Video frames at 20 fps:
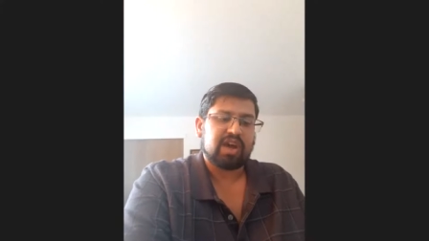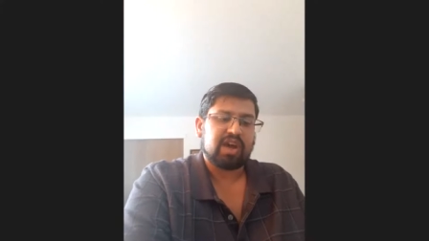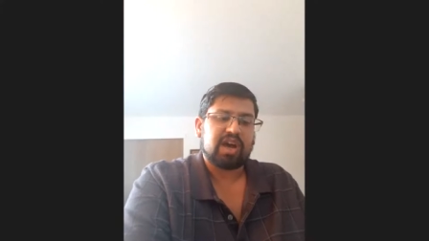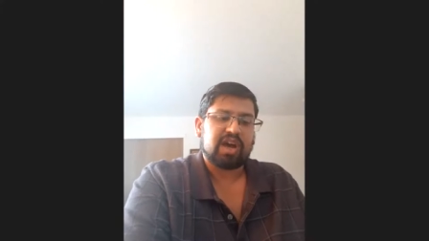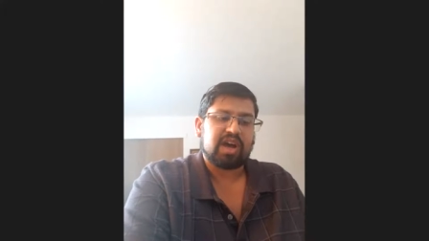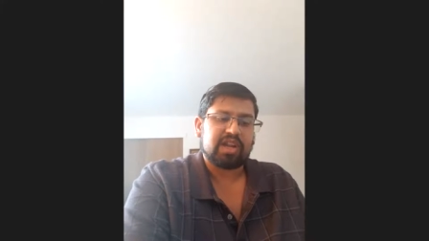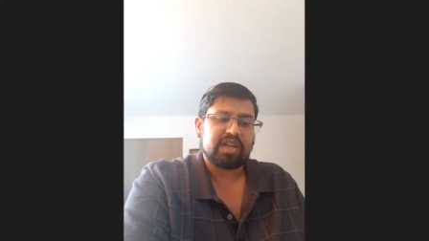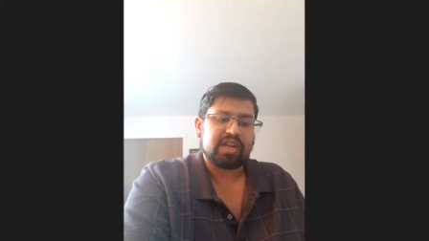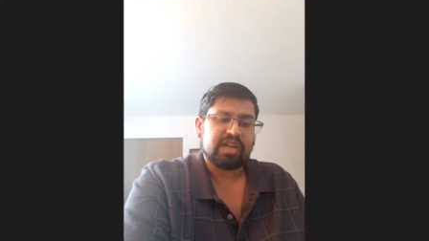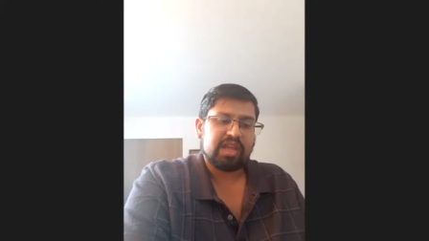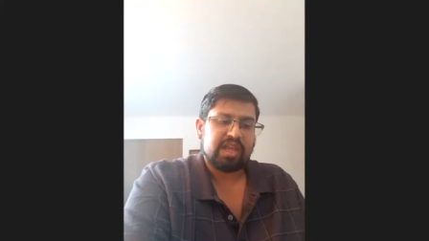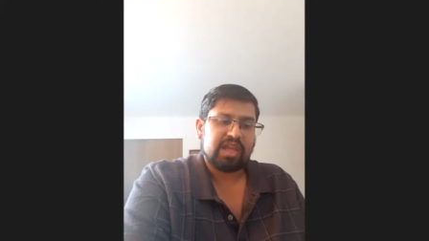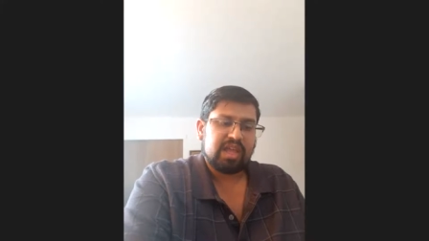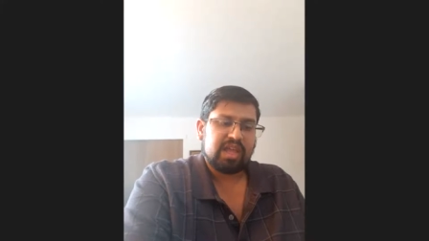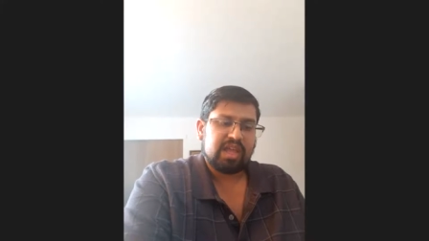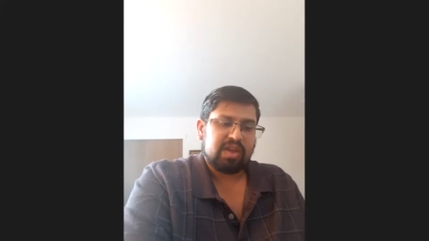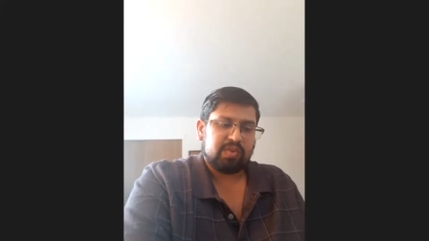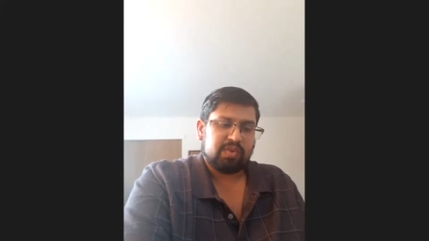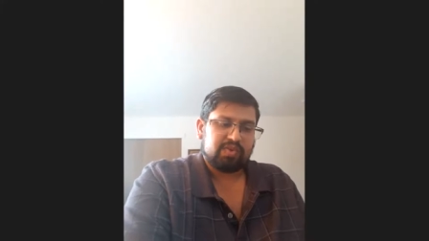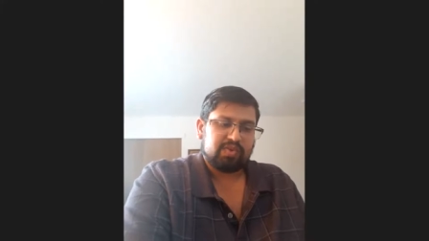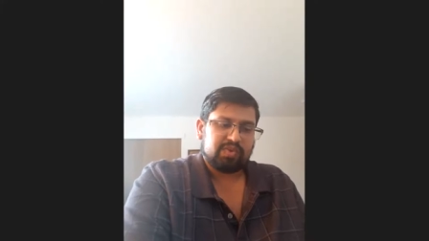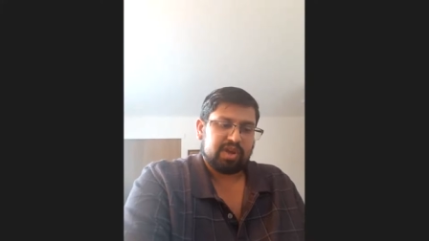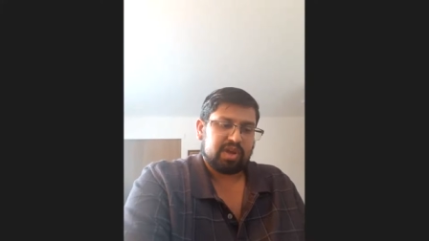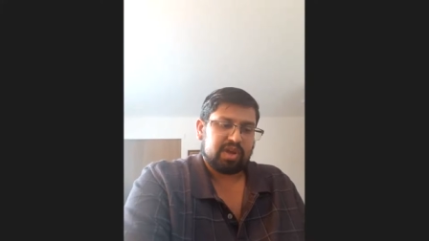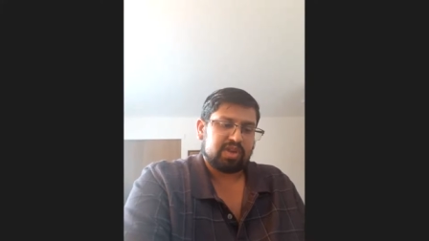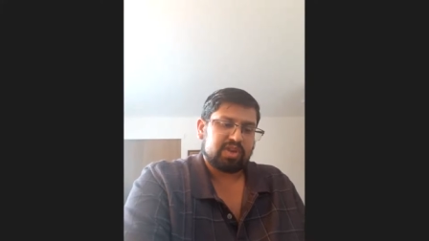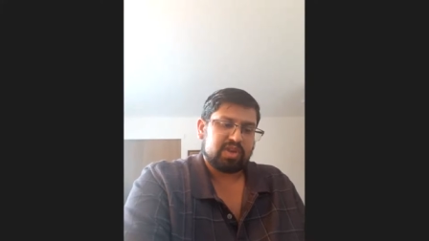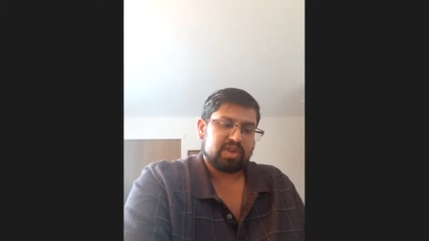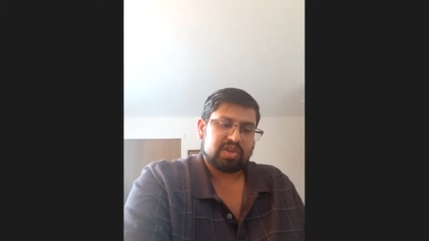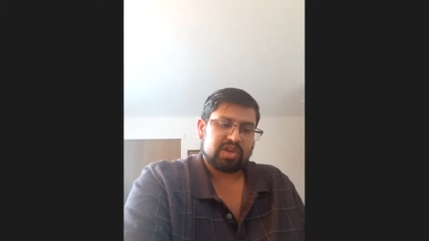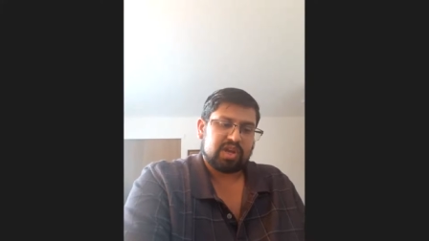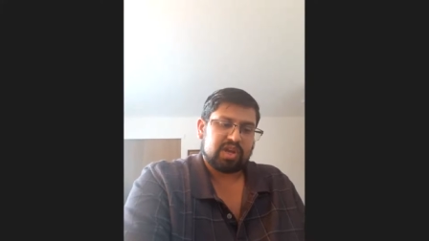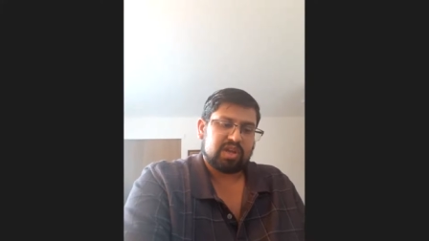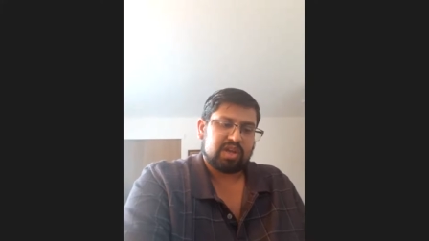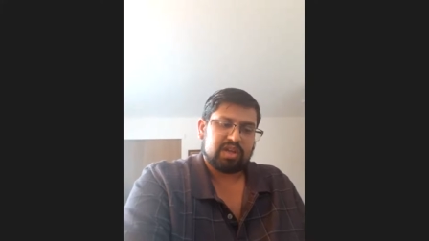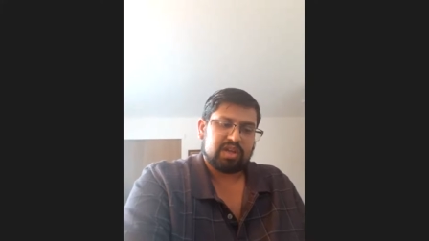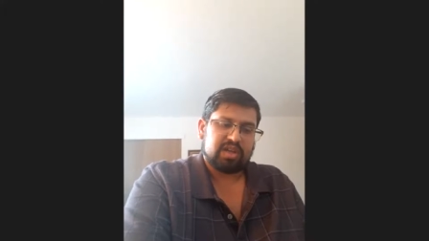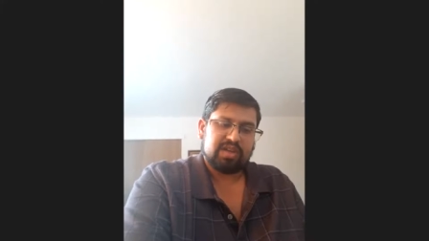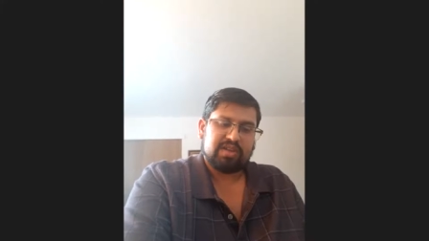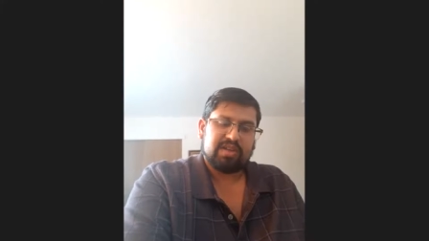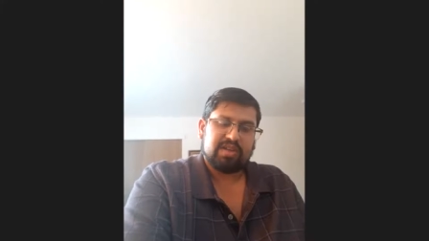God, which we also saw